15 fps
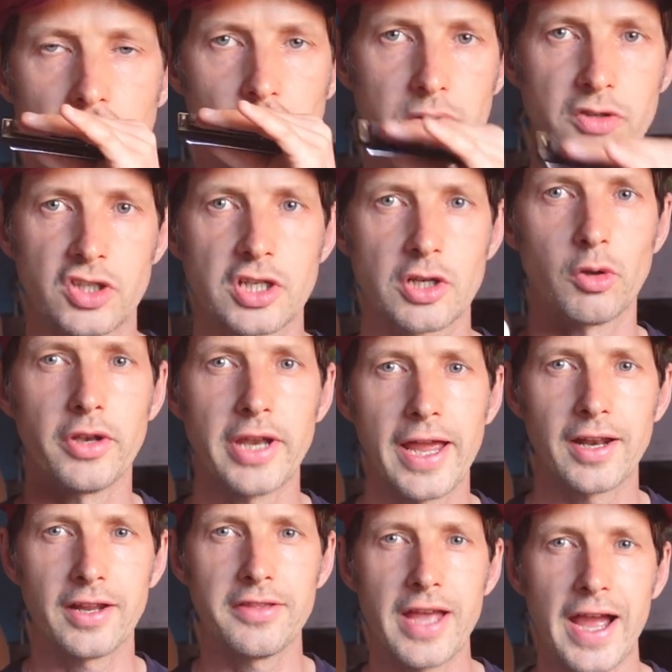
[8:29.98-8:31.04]
Still
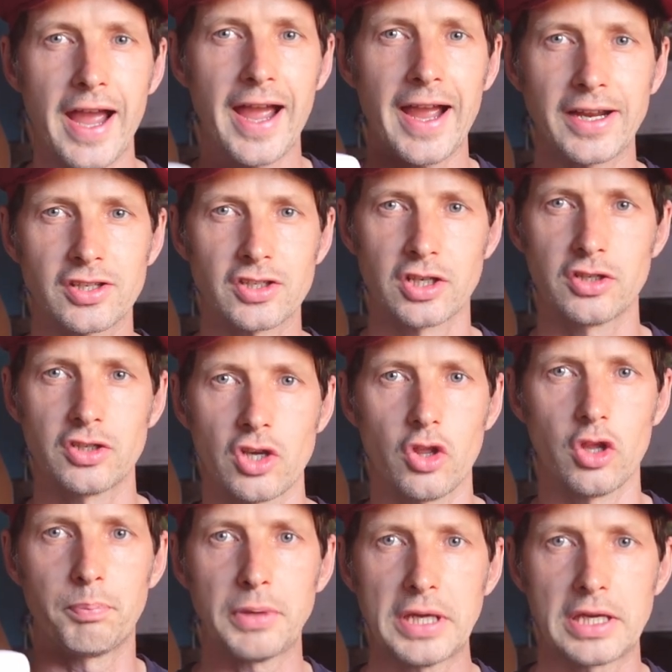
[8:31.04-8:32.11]
nailing that accent on
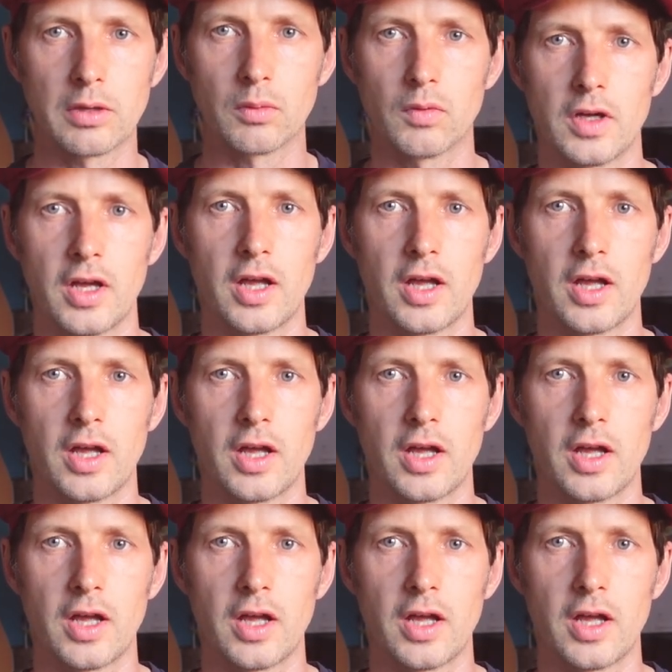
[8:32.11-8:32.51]
the beat.